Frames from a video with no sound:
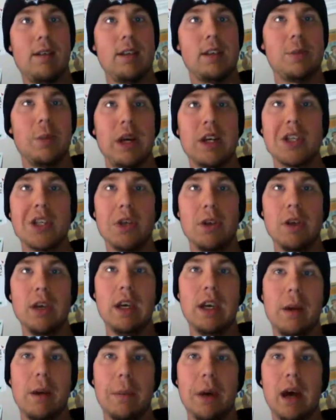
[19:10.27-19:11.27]

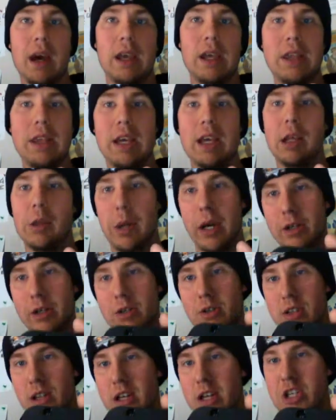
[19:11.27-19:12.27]
Especially buying the
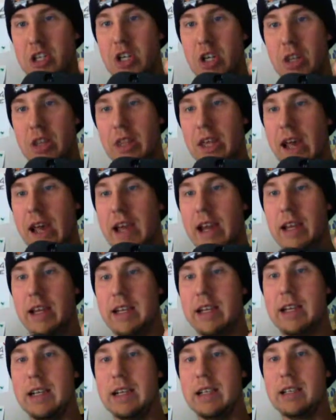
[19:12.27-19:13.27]
collector's edition. That
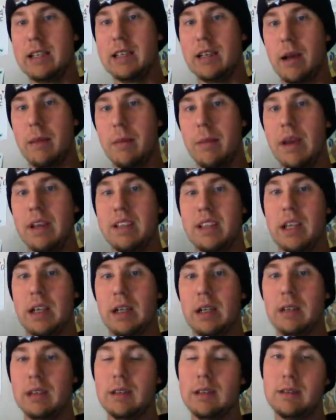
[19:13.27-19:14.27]
is
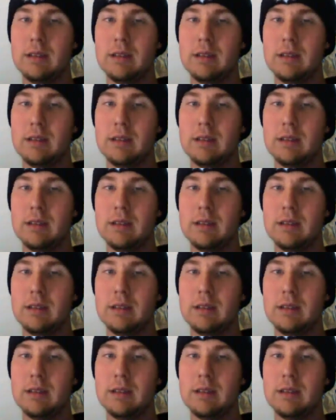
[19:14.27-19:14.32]
amazing.